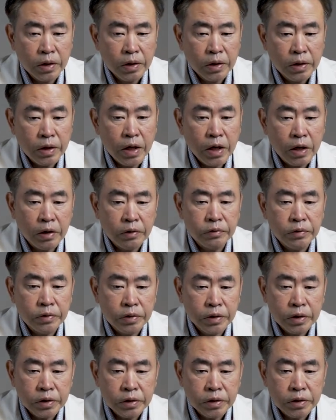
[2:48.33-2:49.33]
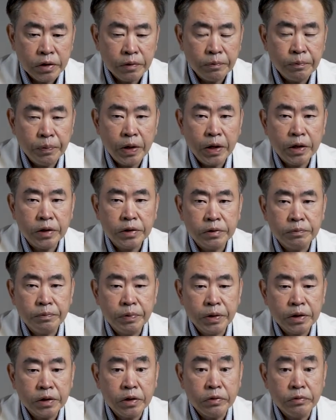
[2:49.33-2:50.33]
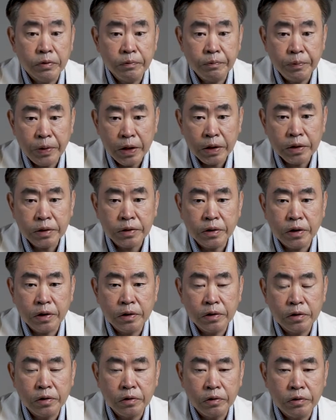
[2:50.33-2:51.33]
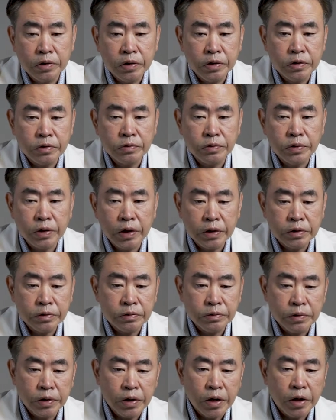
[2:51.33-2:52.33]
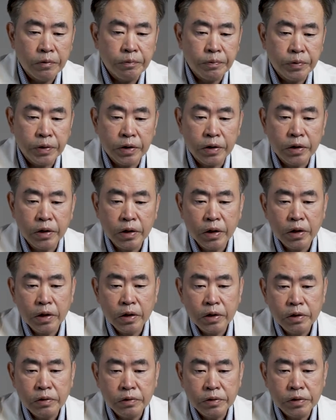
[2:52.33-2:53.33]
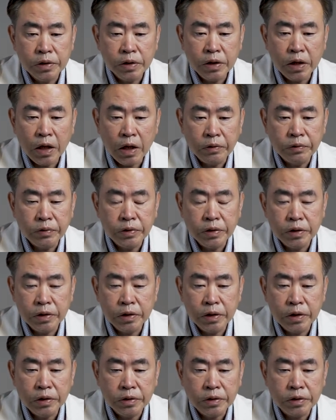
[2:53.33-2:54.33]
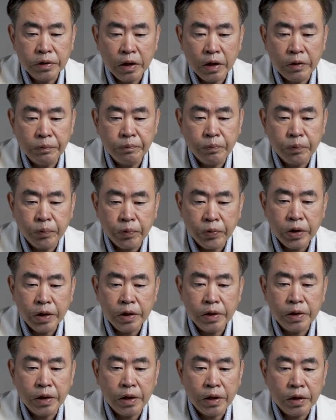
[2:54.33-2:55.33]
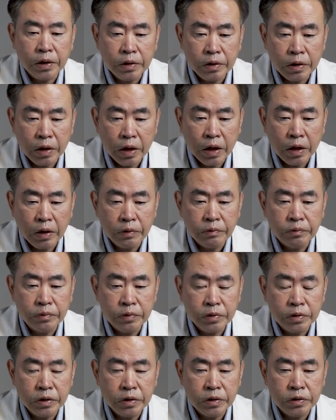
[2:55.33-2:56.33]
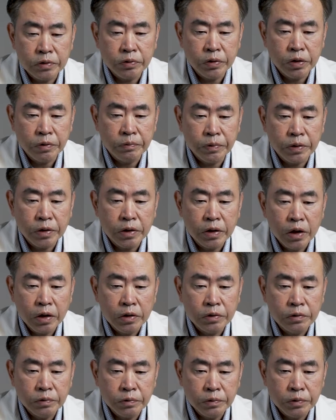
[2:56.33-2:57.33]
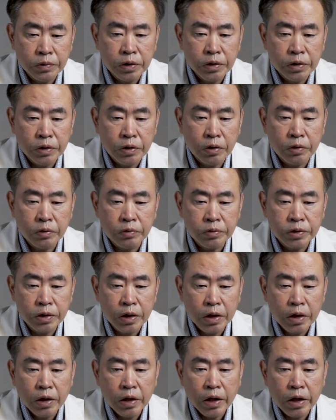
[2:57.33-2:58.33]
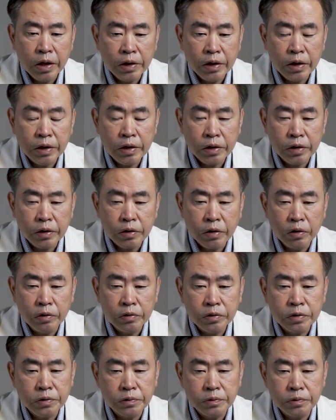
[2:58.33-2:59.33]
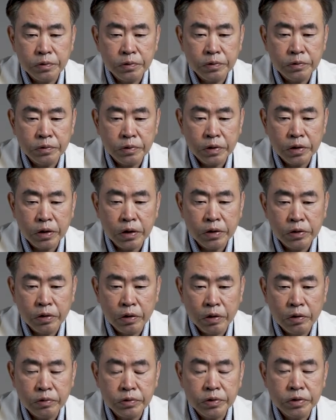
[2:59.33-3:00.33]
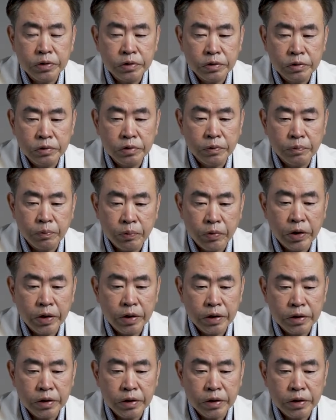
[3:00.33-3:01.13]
Now, this is a picture of a patient undergoing intranasal therapy. You see how he's breathing this treatment through the nose, and then it goes through the nose to the brain